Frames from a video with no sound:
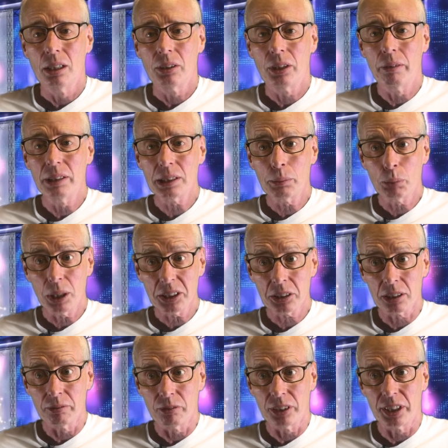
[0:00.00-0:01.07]
There is a
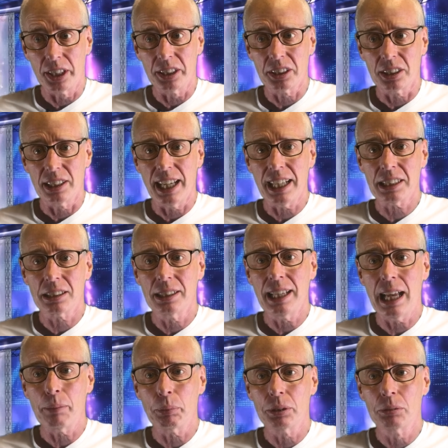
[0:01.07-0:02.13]
precedent for this. It actually
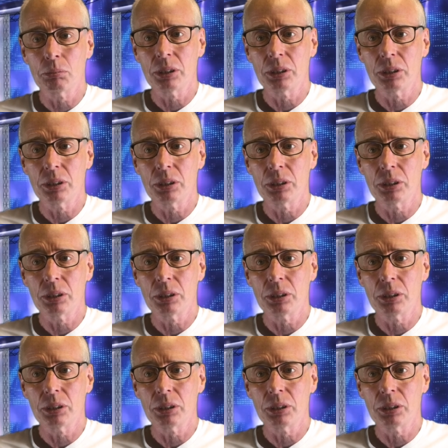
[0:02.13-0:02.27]
happened